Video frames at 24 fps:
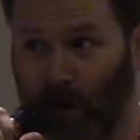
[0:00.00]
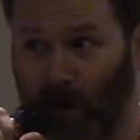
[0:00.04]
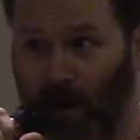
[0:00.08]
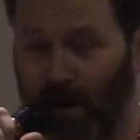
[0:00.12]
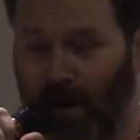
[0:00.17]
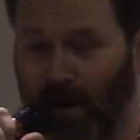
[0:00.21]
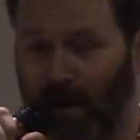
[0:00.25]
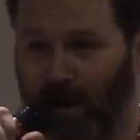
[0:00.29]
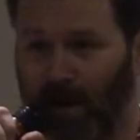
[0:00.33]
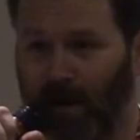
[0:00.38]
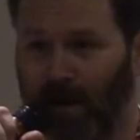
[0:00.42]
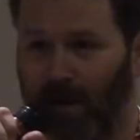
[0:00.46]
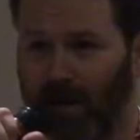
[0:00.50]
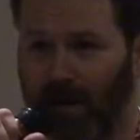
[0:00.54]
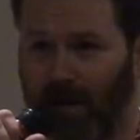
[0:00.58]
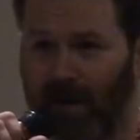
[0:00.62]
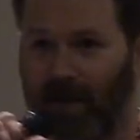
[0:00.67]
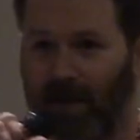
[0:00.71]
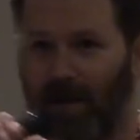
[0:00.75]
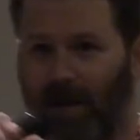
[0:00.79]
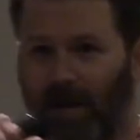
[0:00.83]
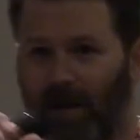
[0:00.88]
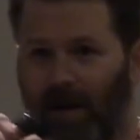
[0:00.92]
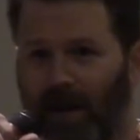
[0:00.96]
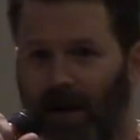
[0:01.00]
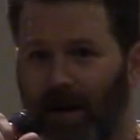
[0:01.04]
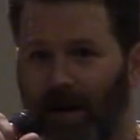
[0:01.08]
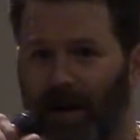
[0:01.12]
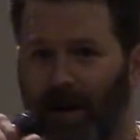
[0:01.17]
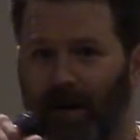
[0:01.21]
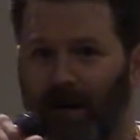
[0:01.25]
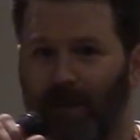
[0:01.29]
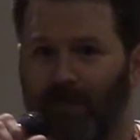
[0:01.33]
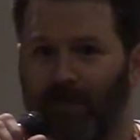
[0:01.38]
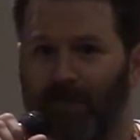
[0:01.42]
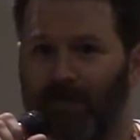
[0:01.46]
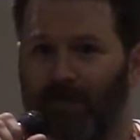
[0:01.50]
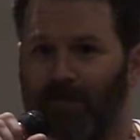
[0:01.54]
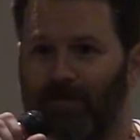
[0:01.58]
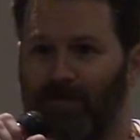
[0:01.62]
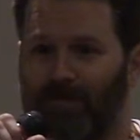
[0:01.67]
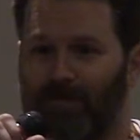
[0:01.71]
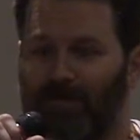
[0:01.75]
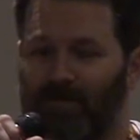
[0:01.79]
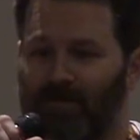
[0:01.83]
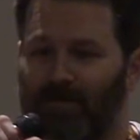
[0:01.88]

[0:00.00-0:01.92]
Uh,